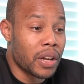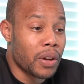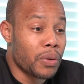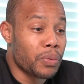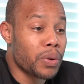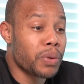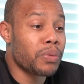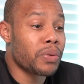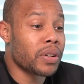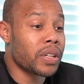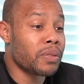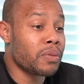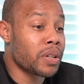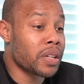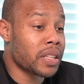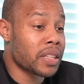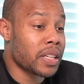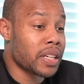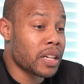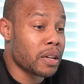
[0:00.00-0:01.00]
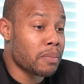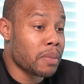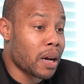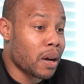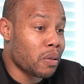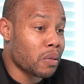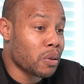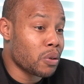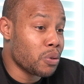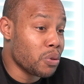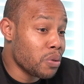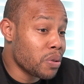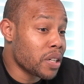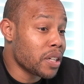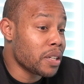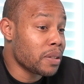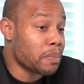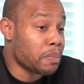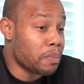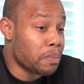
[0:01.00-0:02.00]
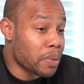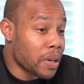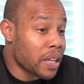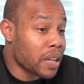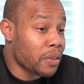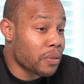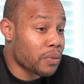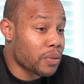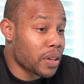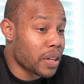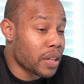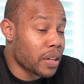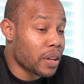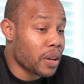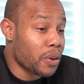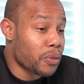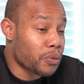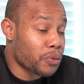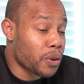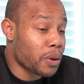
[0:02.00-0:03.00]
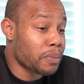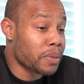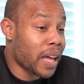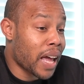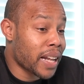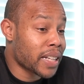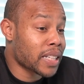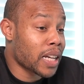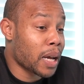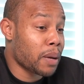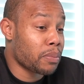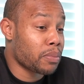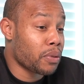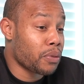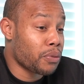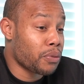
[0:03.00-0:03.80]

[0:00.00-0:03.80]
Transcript: we really wanna think about who could benefit from that type of